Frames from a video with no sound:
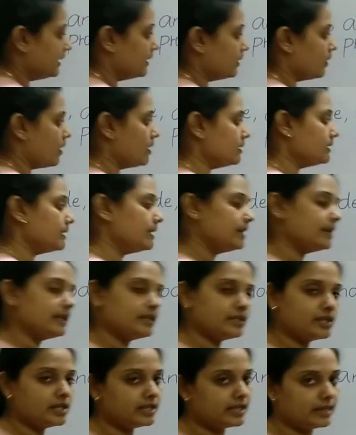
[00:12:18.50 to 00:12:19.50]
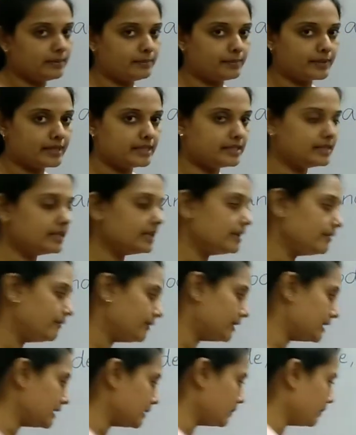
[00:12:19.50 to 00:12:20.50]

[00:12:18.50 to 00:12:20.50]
Concentration, temperature, if it is